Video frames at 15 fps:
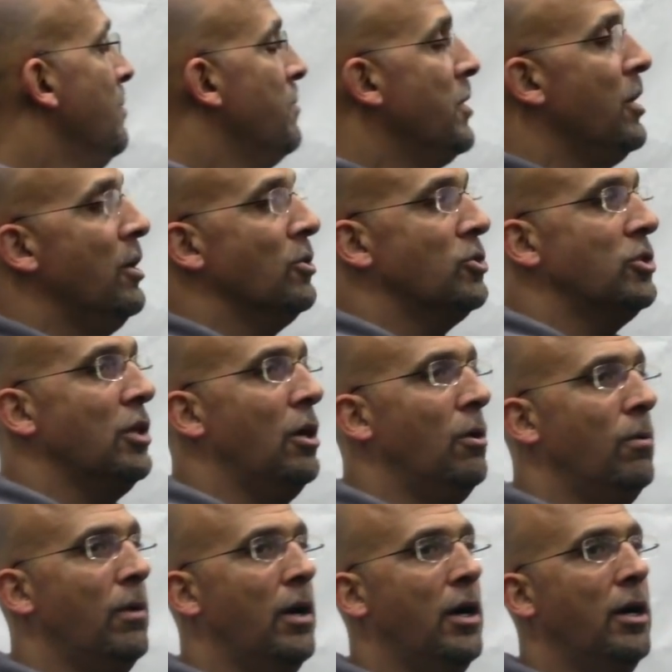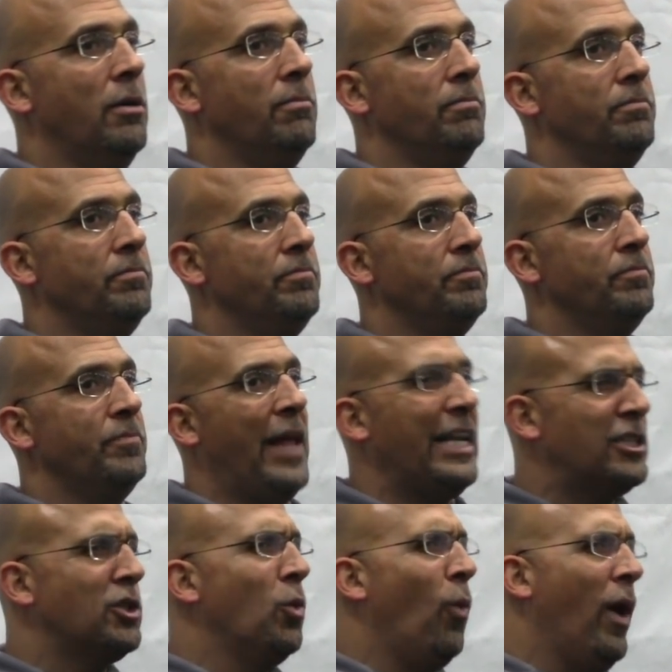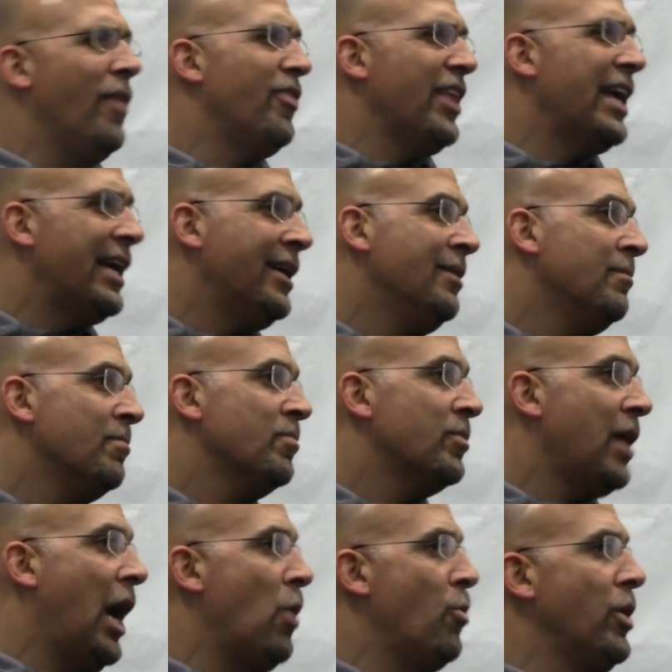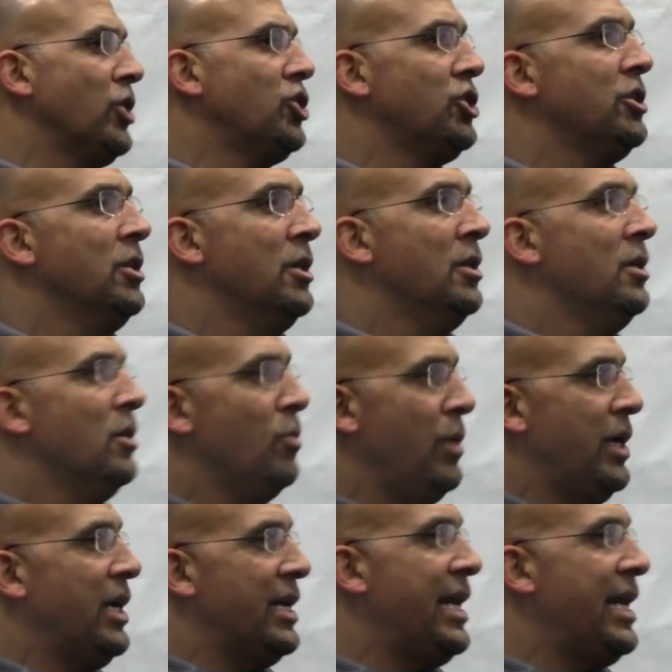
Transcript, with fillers: You know, so um, that's the one thing I wish we could